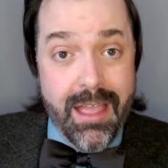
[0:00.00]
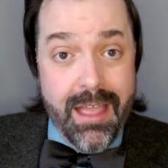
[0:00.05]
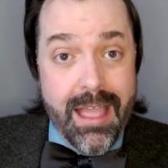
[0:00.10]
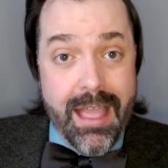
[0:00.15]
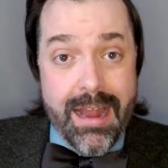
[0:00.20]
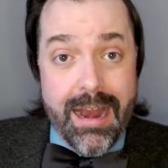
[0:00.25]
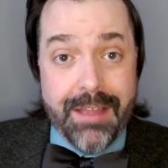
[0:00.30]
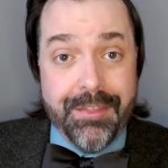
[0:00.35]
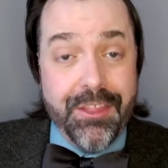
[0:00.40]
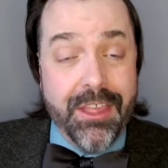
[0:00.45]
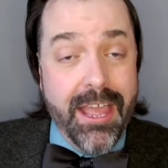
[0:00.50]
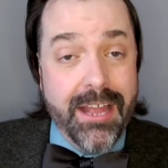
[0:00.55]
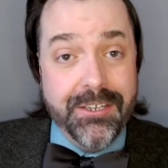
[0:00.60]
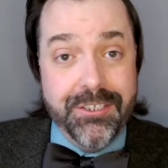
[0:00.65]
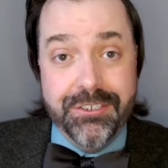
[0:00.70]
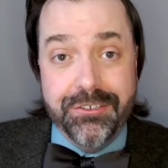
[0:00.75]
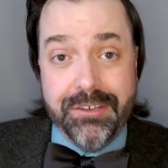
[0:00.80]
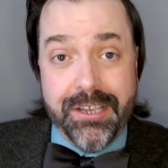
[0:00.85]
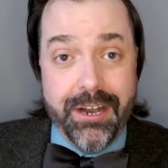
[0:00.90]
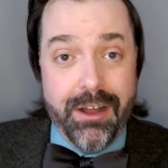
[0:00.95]
And at the end,
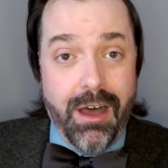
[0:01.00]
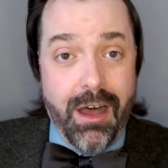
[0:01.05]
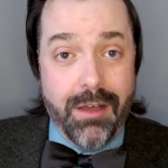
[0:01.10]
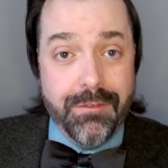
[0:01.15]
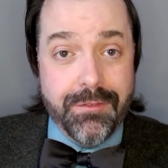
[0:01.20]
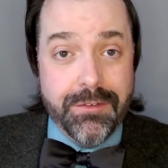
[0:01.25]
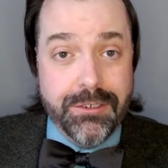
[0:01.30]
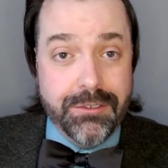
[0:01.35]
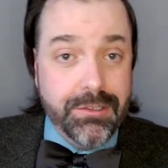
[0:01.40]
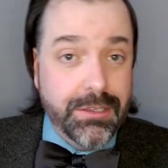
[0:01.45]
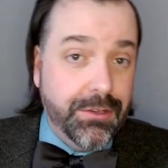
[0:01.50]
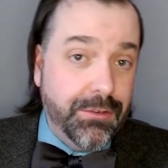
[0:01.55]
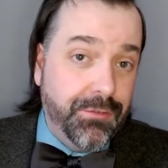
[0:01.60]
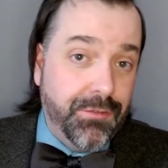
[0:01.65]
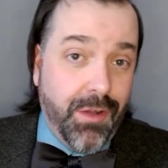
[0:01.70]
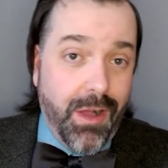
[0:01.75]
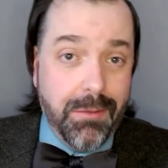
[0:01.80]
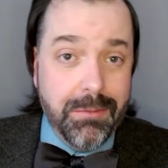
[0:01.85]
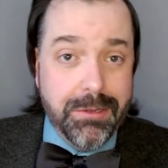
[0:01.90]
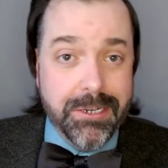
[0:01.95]
you'll get off and you'll either
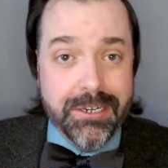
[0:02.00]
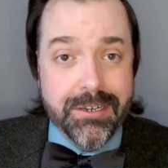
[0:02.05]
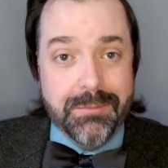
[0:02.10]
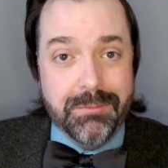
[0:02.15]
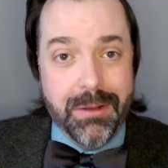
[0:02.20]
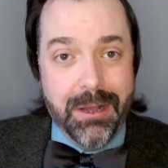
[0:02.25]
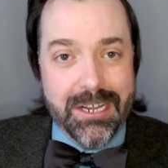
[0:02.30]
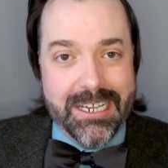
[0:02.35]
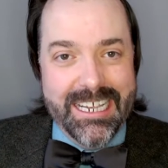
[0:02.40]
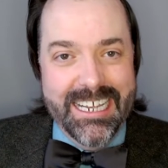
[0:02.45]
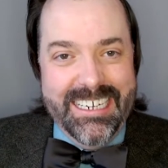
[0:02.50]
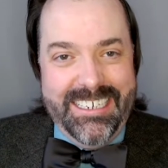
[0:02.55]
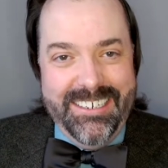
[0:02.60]
vomit in a bucket